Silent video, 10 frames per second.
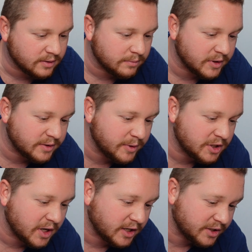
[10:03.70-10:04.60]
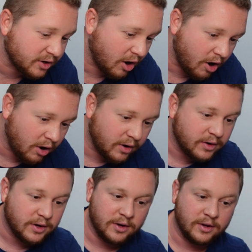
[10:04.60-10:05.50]
Mitsubishi, actually they're
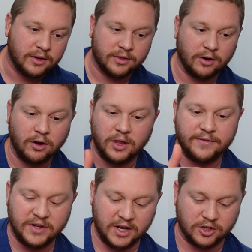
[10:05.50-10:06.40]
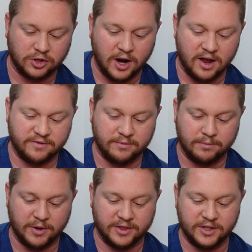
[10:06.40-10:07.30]
all left-hand drive,
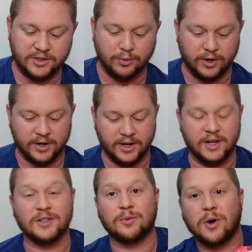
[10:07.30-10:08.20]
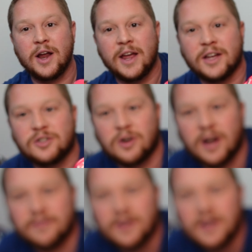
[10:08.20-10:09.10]
but this one is right-hand drive.